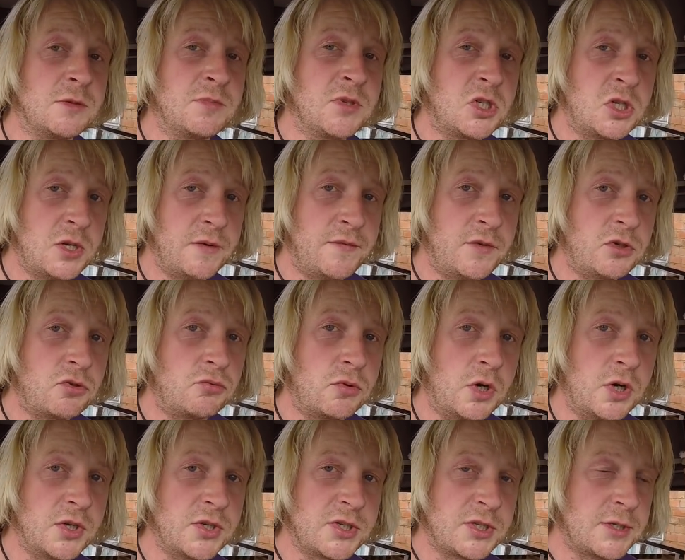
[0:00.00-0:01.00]
Some surface
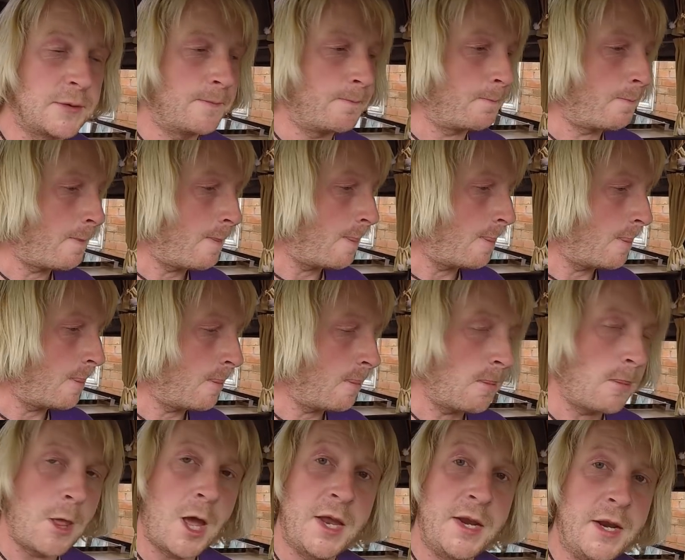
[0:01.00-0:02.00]
rust
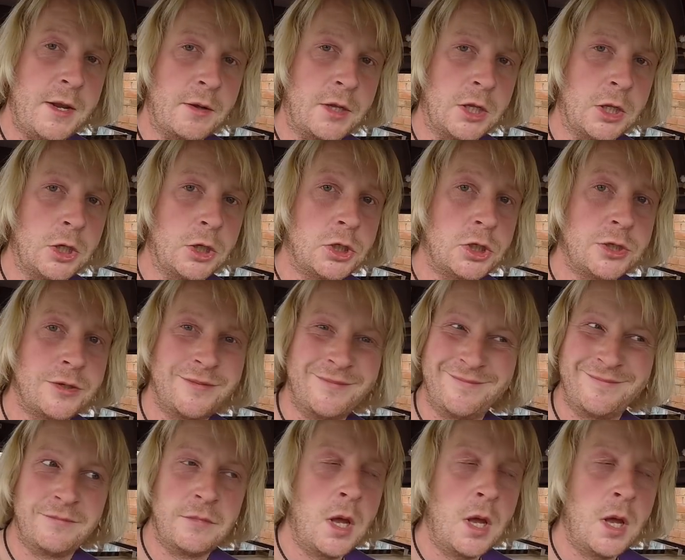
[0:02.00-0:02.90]
and no clutch.